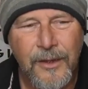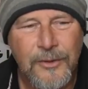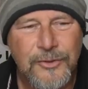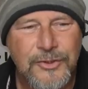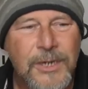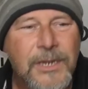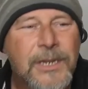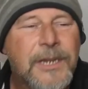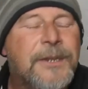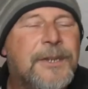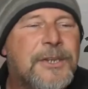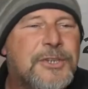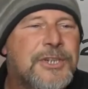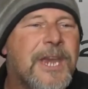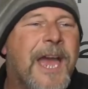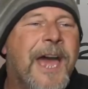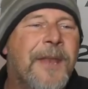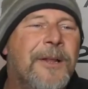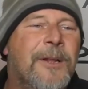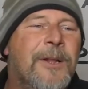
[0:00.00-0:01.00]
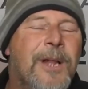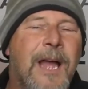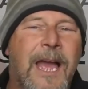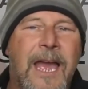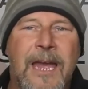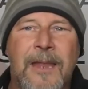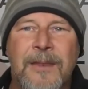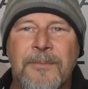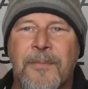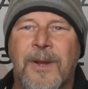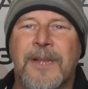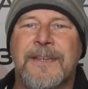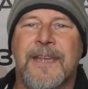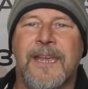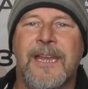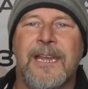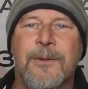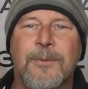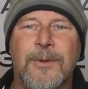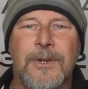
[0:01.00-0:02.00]
juggling the channel and my
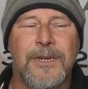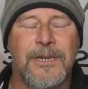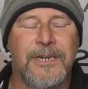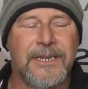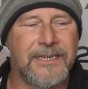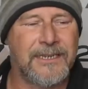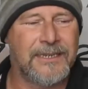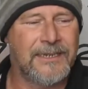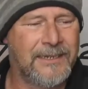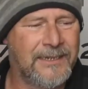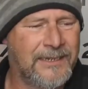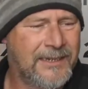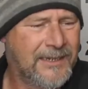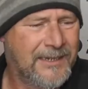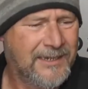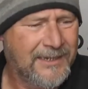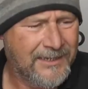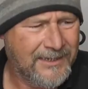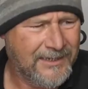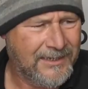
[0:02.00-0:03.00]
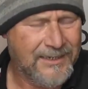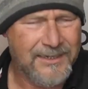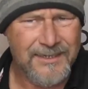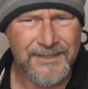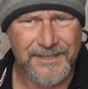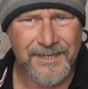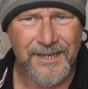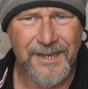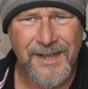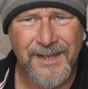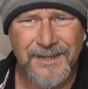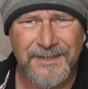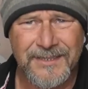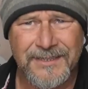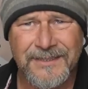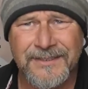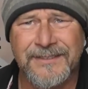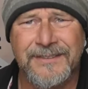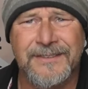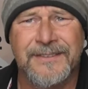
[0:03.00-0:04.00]
daily work, it's hard,
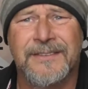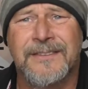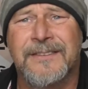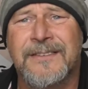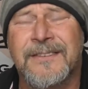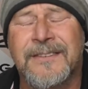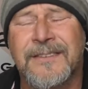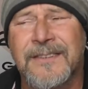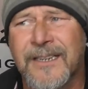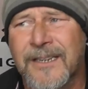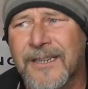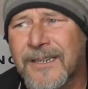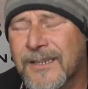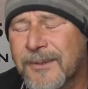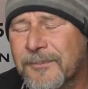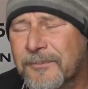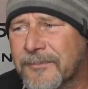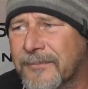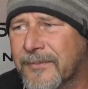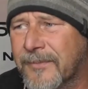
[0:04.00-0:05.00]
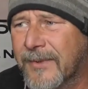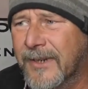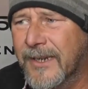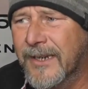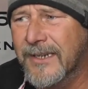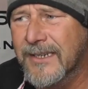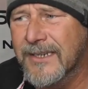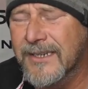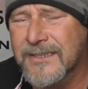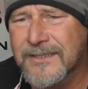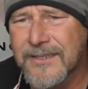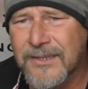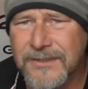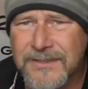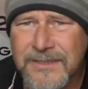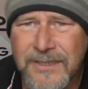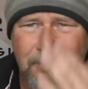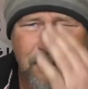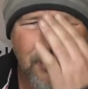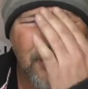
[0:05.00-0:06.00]
um, and it, it's got
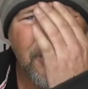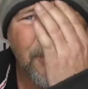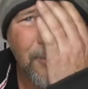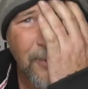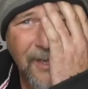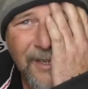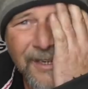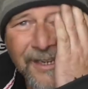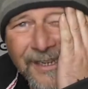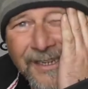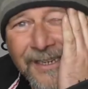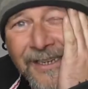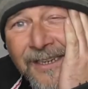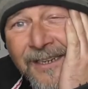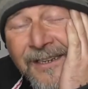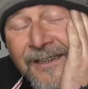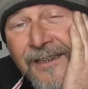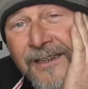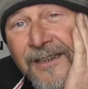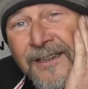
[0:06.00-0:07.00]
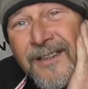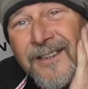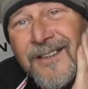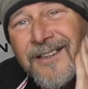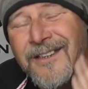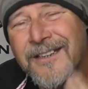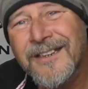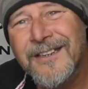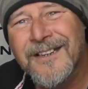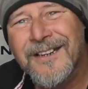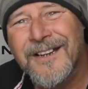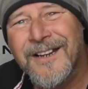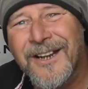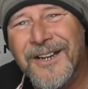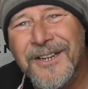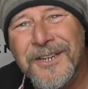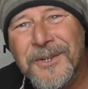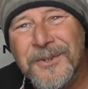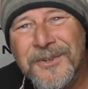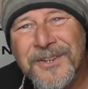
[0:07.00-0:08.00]
to the point where
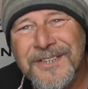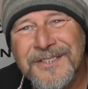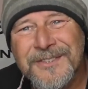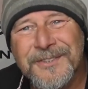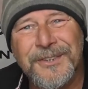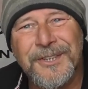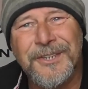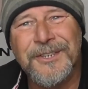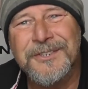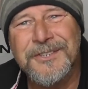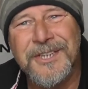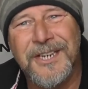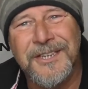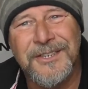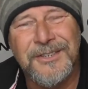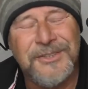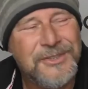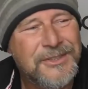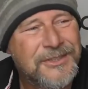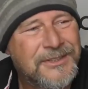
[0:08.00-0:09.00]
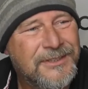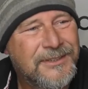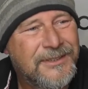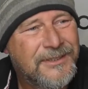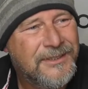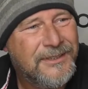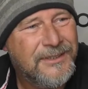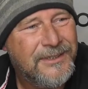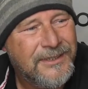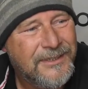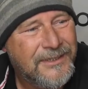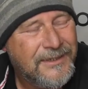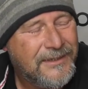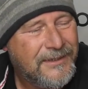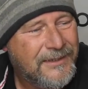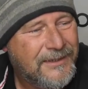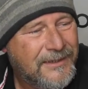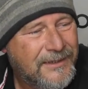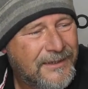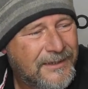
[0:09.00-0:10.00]
I know things have got to change.
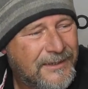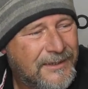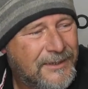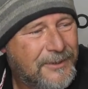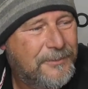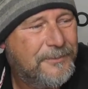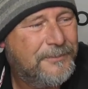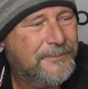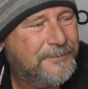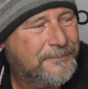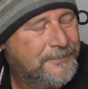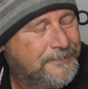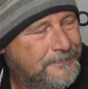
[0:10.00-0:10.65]
Um,